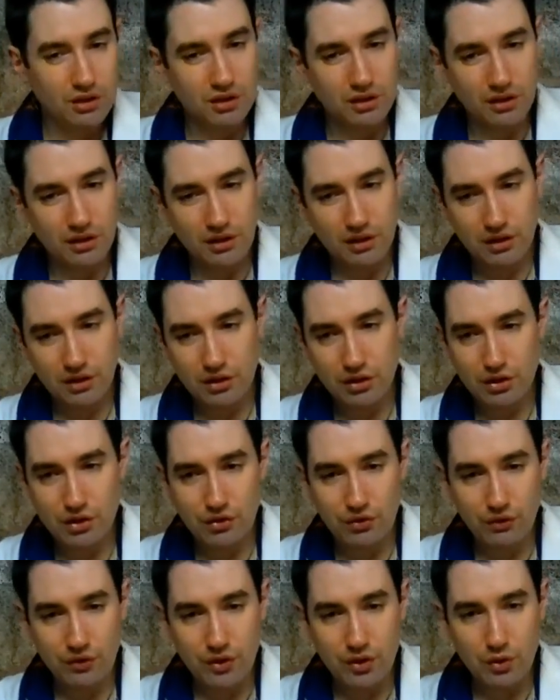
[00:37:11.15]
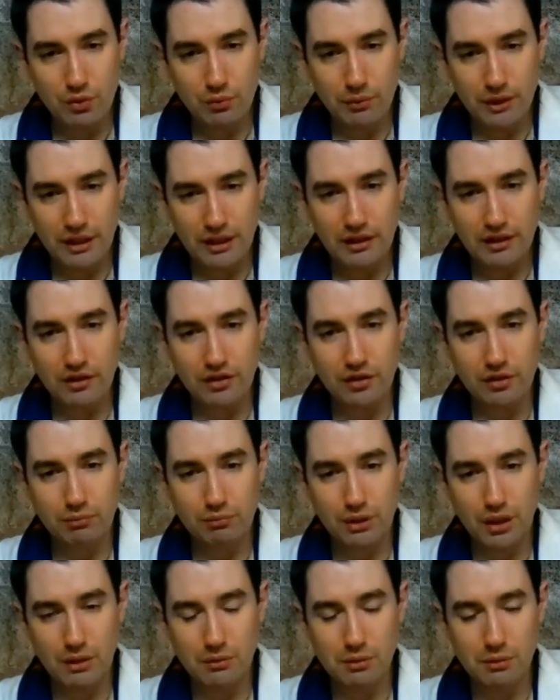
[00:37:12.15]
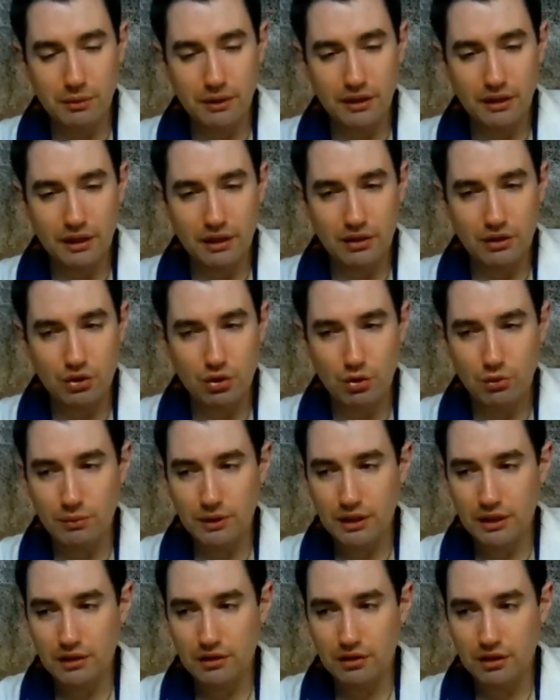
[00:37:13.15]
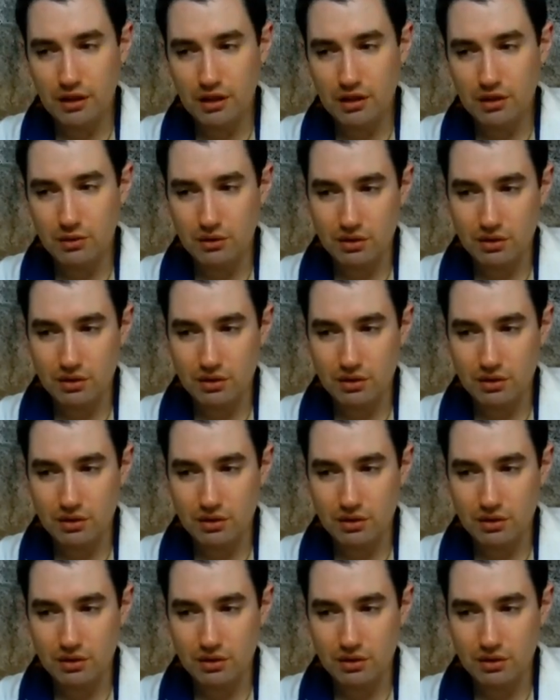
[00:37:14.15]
a good few minutes, probably like 2 minutes each,